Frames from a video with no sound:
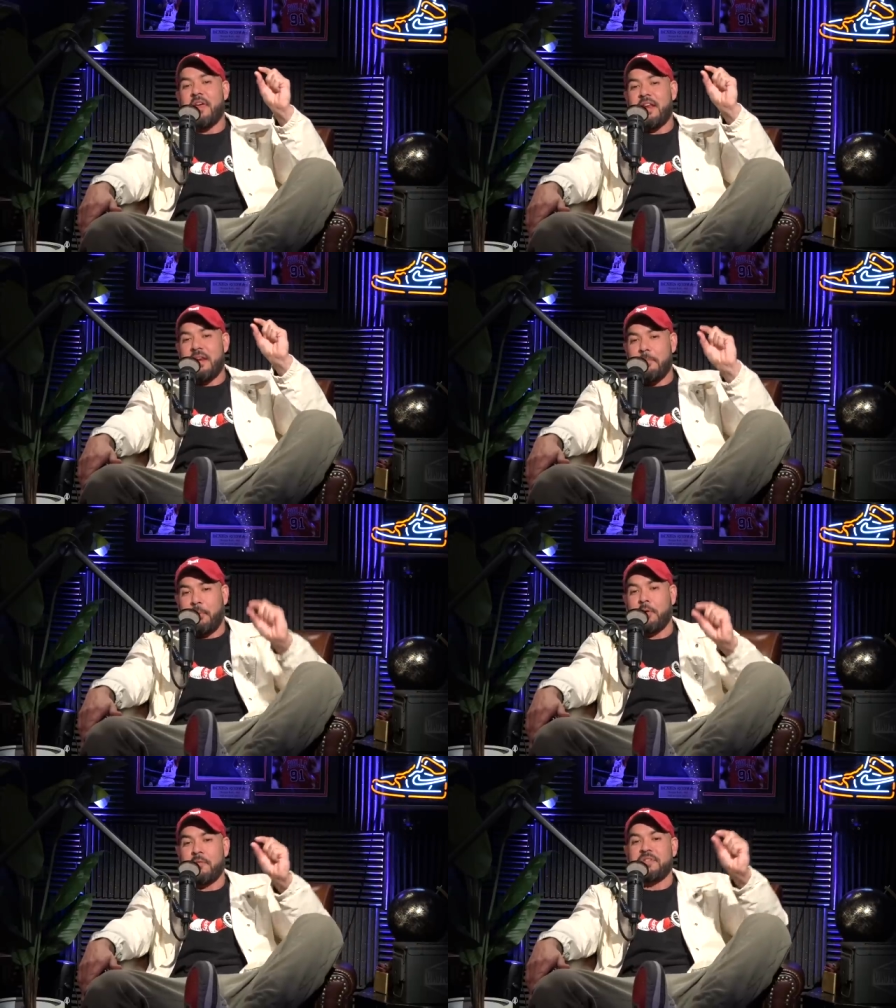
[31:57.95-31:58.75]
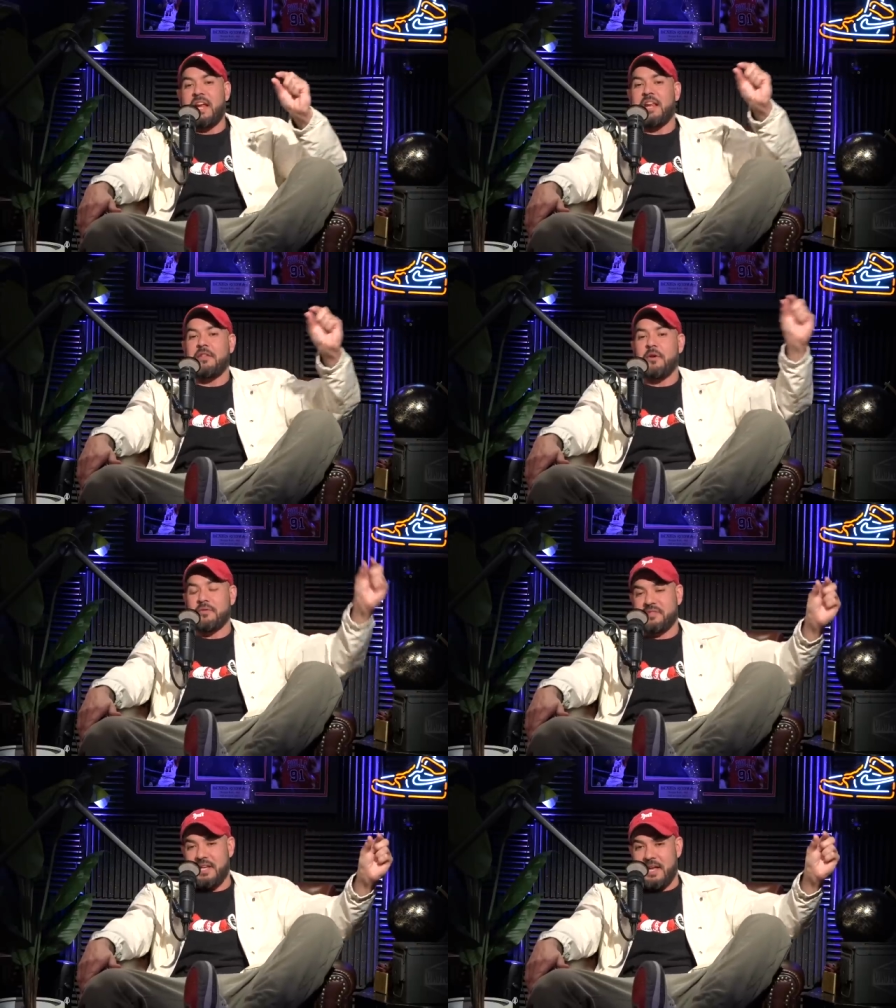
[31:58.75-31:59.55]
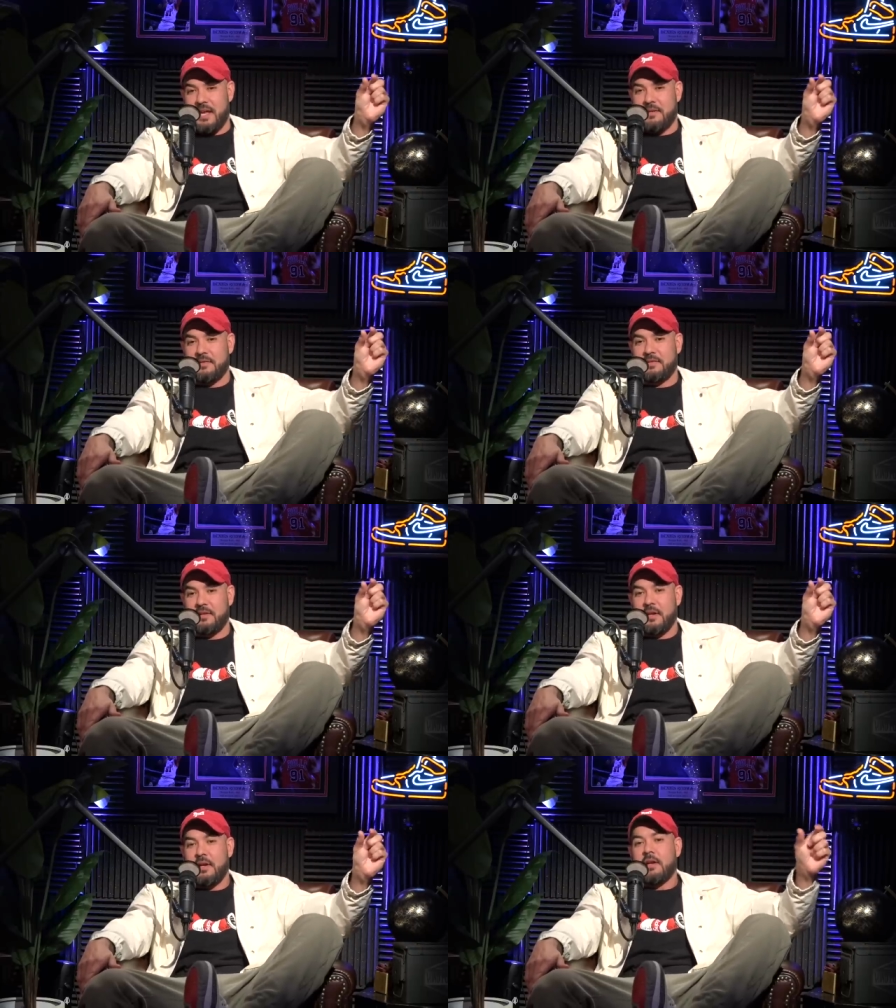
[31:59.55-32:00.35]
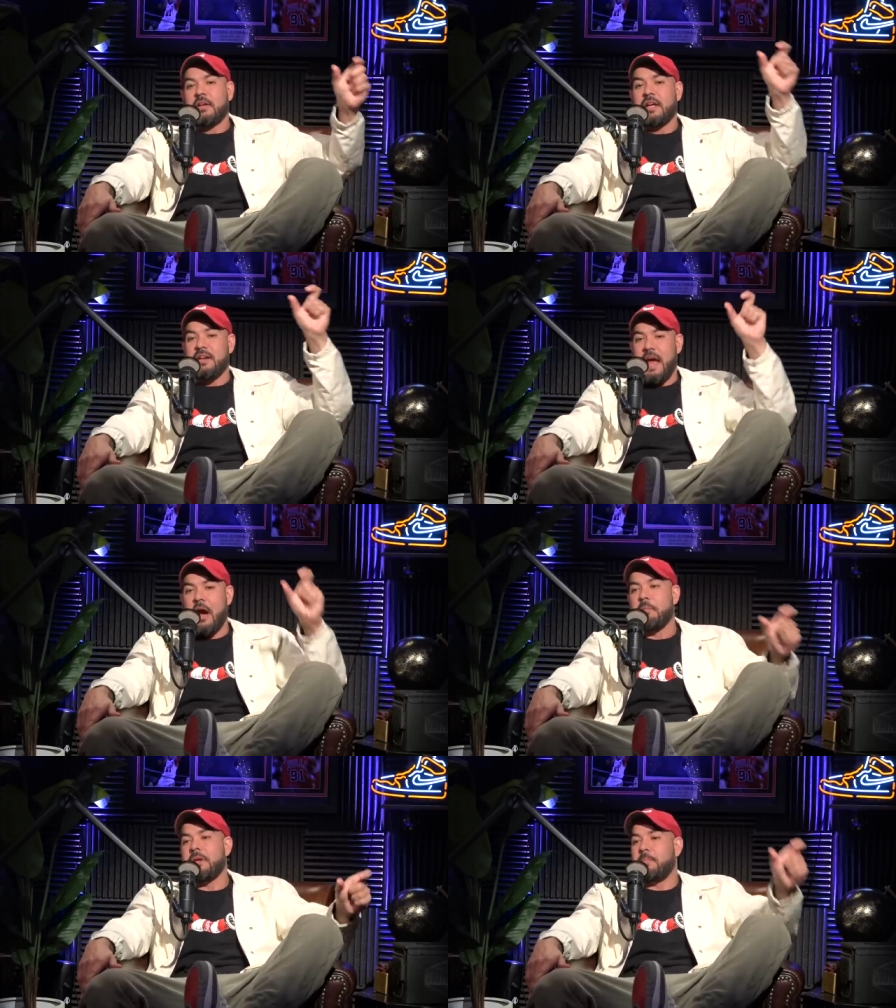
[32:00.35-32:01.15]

that it improves yeah. any of those things can now be